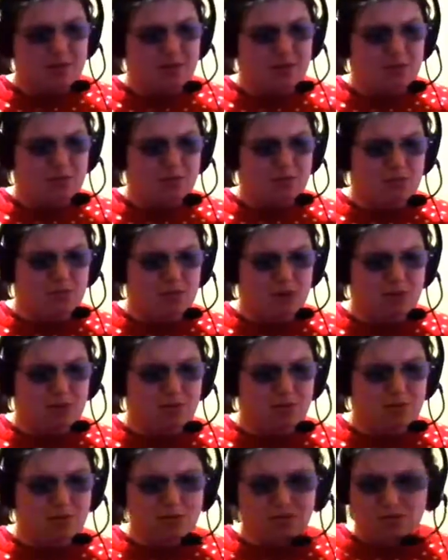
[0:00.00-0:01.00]

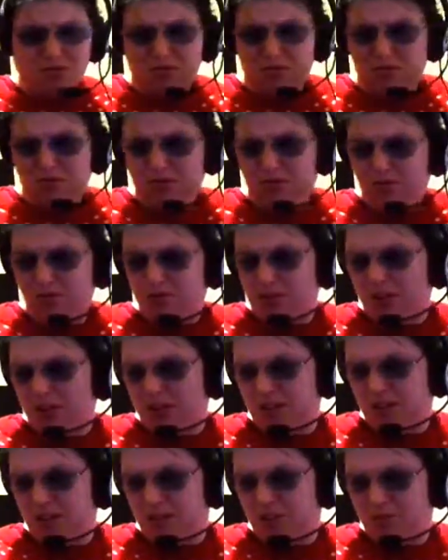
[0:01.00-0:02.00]

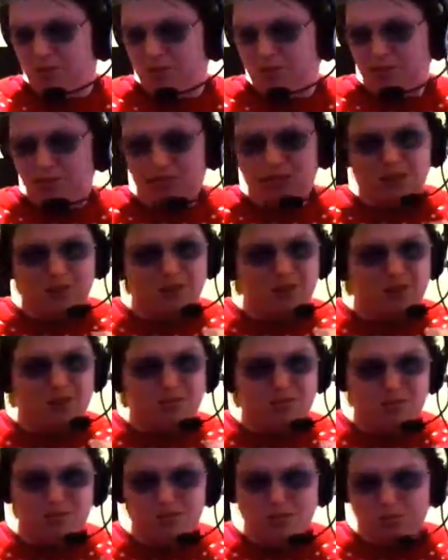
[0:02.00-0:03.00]
£7.40 something for that
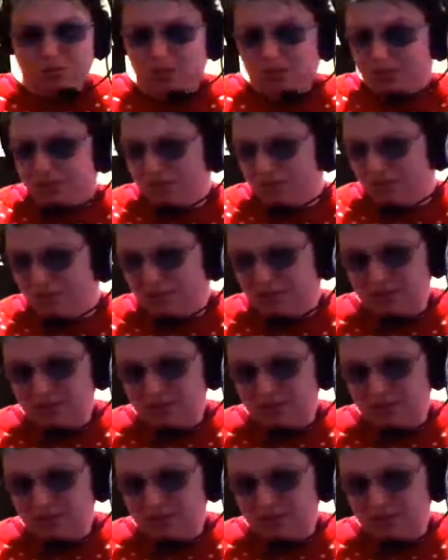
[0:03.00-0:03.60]
lot, not bad.